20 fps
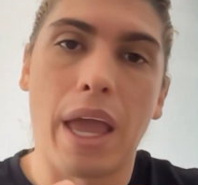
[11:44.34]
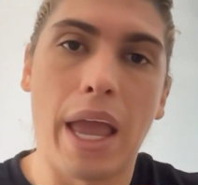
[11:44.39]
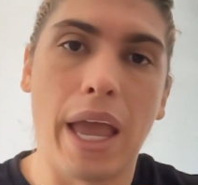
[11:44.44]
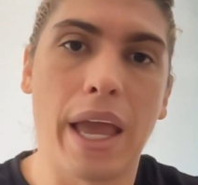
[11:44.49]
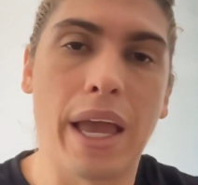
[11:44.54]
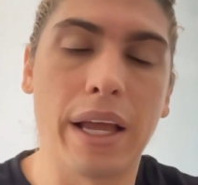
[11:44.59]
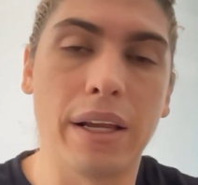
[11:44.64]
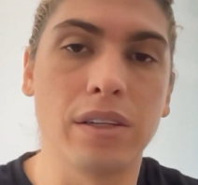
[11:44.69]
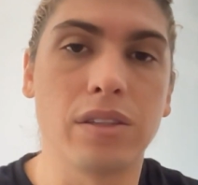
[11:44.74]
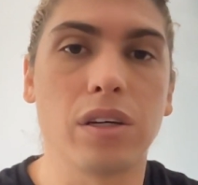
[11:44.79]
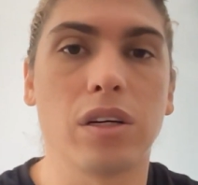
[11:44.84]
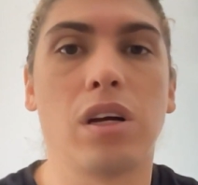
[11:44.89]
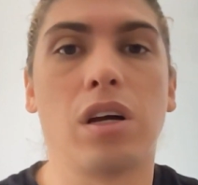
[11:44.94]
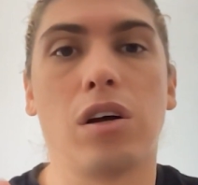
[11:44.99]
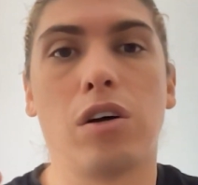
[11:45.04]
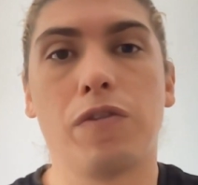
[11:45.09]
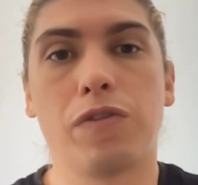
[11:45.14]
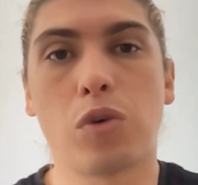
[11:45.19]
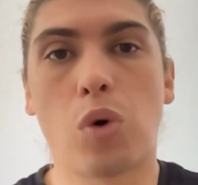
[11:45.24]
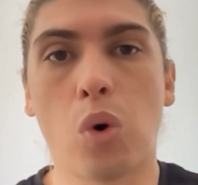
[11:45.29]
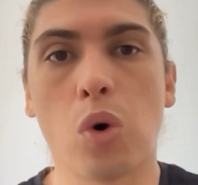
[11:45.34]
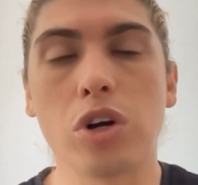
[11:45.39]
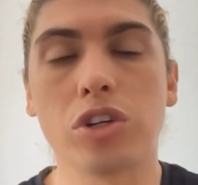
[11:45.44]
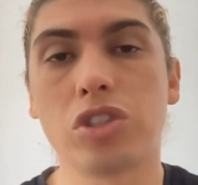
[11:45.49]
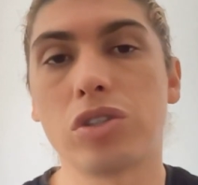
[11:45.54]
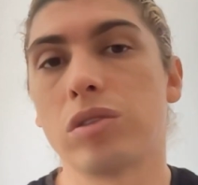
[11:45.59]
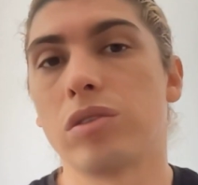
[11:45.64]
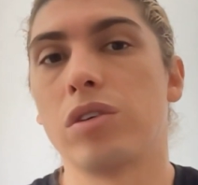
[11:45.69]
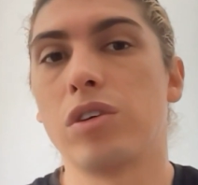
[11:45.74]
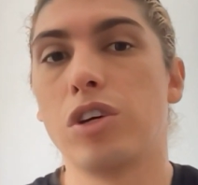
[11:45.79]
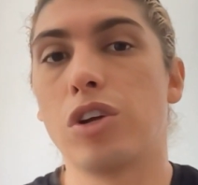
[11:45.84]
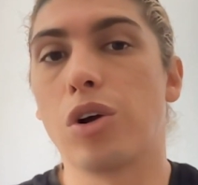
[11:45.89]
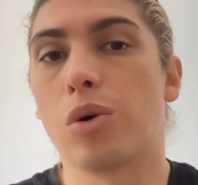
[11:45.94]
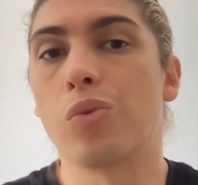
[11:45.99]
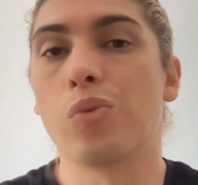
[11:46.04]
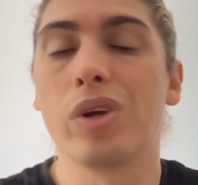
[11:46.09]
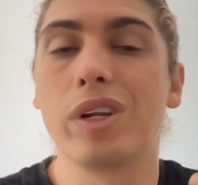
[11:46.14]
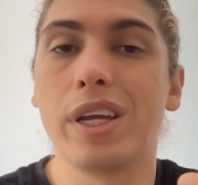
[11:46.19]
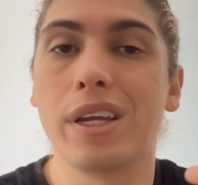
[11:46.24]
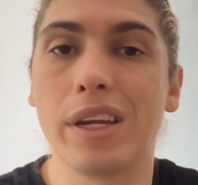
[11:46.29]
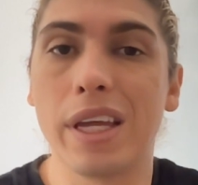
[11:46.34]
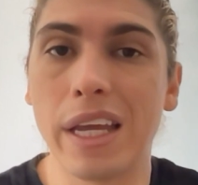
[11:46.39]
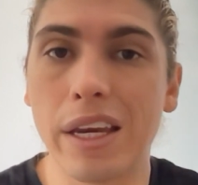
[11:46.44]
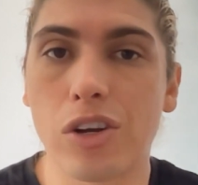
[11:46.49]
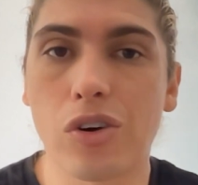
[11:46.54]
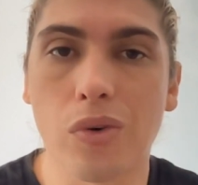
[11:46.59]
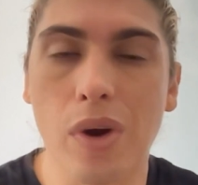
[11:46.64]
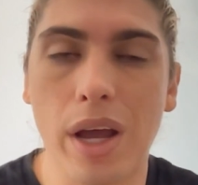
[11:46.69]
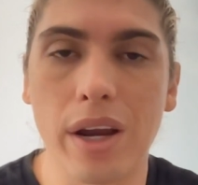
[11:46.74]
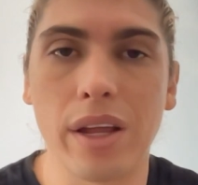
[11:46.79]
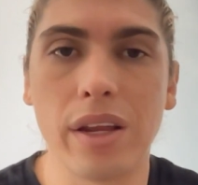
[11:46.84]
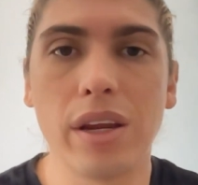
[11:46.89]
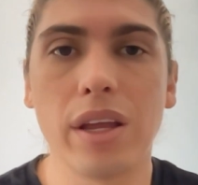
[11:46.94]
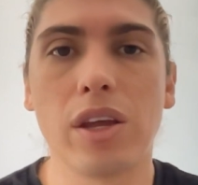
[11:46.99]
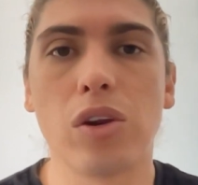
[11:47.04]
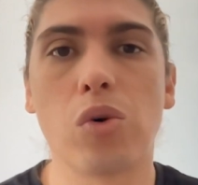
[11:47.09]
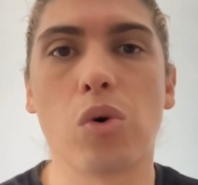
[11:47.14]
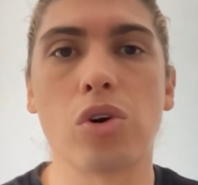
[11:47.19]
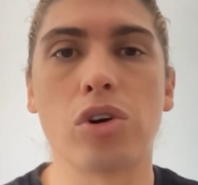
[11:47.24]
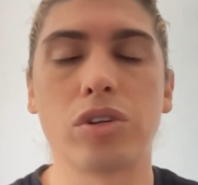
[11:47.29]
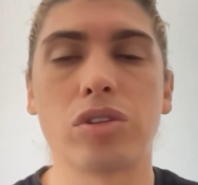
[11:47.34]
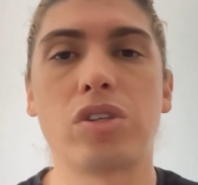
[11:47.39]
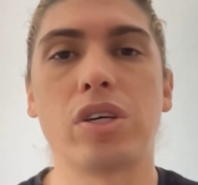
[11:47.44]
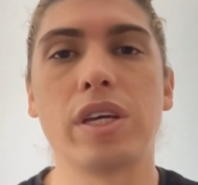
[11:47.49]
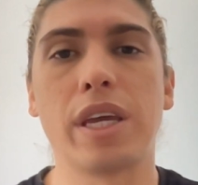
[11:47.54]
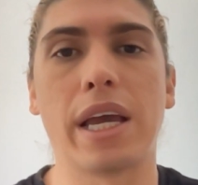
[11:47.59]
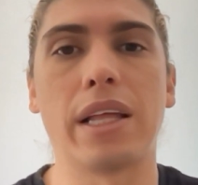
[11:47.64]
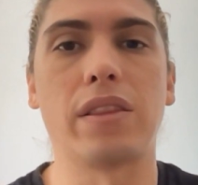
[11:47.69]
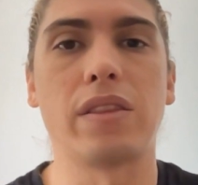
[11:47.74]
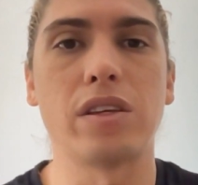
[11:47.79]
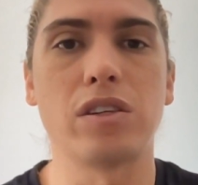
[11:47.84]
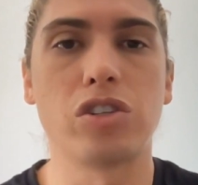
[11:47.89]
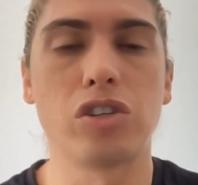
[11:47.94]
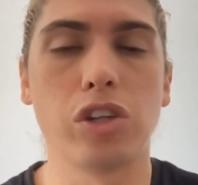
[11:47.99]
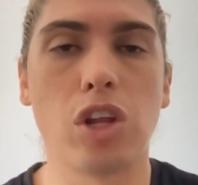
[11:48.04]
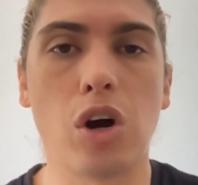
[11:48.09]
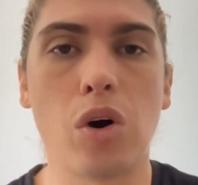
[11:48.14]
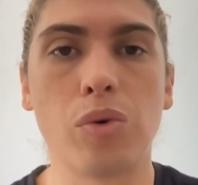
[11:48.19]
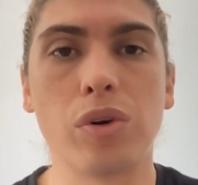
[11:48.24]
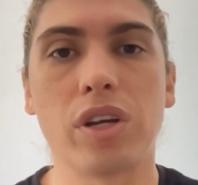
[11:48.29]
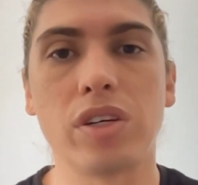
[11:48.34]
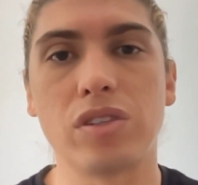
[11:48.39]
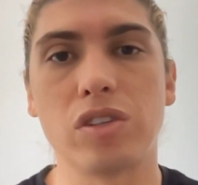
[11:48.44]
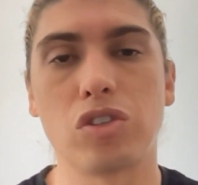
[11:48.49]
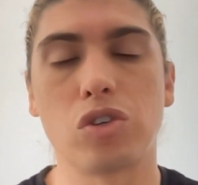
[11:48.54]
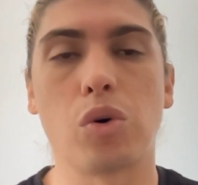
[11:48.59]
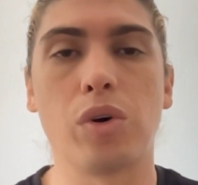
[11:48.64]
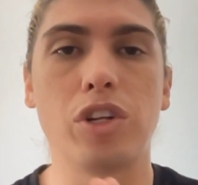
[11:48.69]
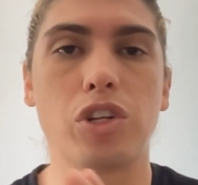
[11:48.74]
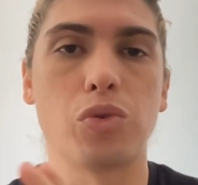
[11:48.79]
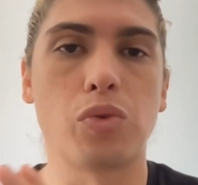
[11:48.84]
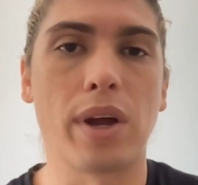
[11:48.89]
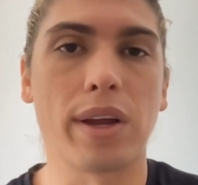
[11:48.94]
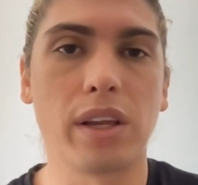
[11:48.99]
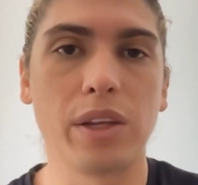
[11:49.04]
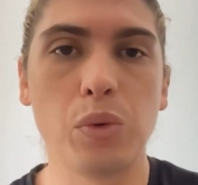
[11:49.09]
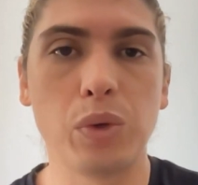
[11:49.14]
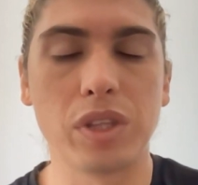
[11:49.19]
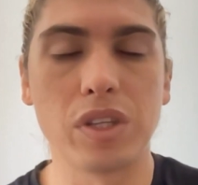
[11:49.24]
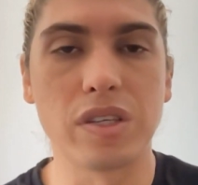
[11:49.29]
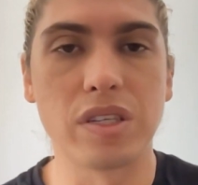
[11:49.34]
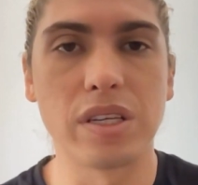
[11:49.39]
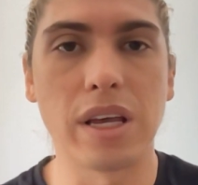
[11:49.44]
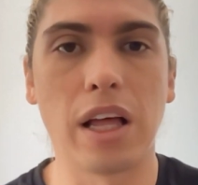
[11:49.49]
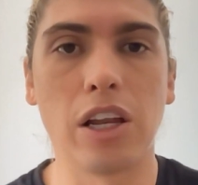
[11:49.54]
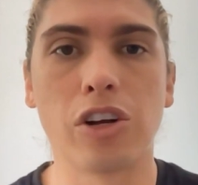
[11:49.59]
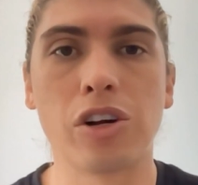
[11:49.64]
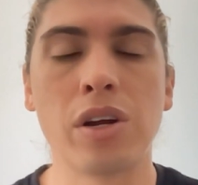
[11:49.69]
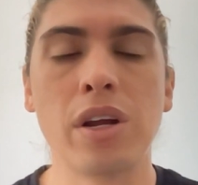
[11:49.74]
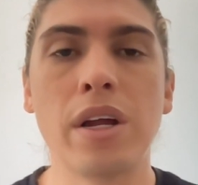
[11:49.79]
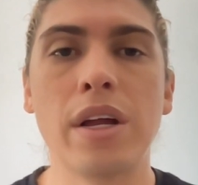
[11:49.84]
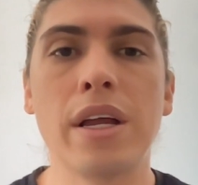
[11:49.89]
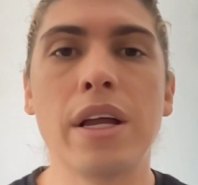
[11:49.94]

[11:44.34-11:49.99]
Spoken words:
And of course, you don't really need credit in order to get this loan because it's going directly with the seller.